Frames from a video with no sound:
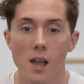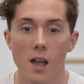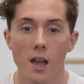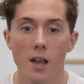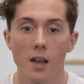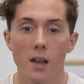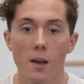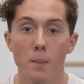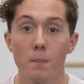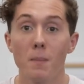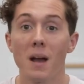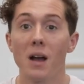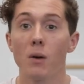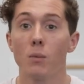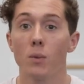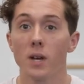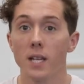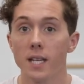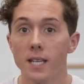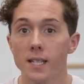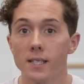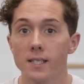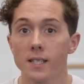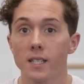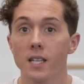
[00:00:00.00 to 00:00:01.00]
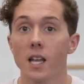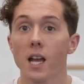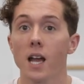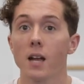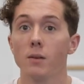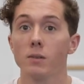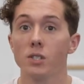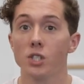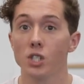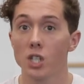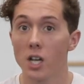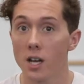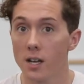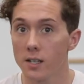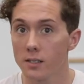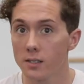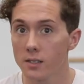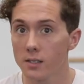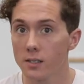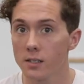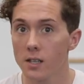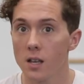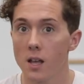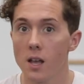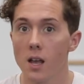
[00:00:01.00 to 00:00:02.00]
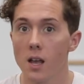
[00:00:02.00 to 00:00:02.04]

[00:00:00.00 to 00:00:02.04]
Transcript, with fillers: Matt Willis and Harry Judd,